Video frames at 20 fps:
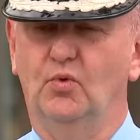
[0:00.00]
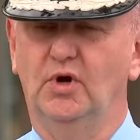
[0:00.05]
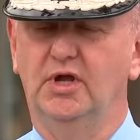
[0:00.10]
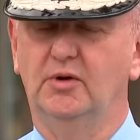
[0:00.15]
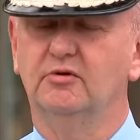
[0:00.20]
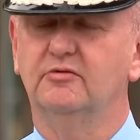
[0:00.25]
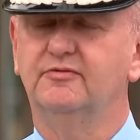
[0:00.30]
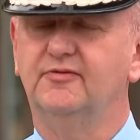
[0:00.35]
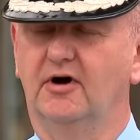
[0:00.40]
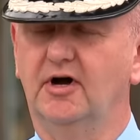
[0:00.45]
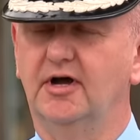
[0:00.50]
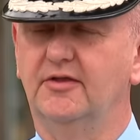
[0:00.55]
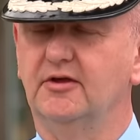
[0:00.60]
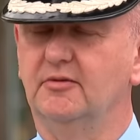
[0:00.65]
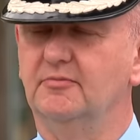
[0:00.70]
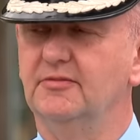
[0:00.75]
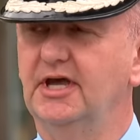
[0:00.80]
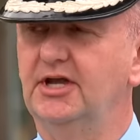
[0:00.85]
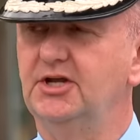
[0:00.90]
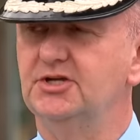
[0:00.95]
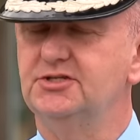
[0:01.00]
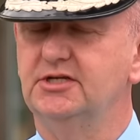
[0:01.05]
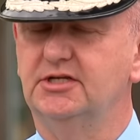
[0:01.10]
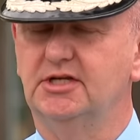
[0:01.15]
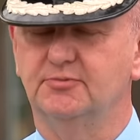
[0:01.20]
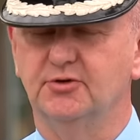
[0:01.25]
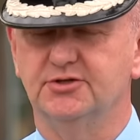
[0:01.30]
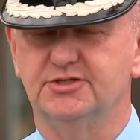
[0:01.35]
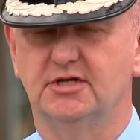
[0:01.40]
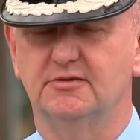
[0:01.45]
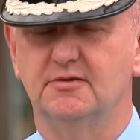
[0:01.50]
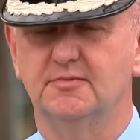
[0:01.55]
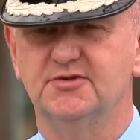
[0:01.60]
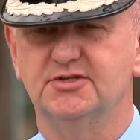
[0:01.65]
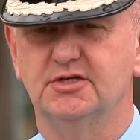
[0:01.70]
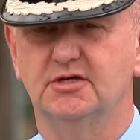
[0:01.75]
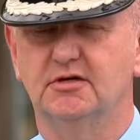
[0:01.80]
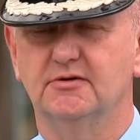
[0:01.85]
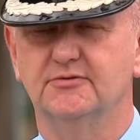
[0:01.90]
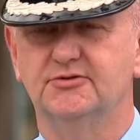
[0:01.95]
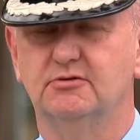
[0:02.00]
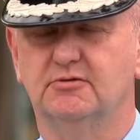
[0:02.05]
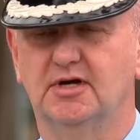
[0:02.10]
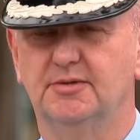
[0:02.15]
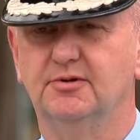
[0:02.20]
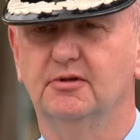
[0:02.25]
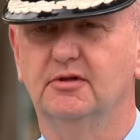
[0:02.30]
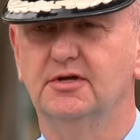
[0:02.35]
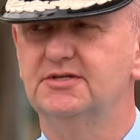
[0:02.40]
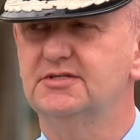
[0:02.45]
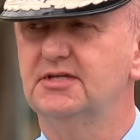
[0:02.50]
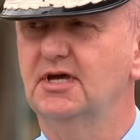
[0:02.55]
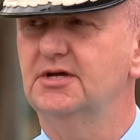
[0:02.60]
We will find them. They just need to present themselves to a police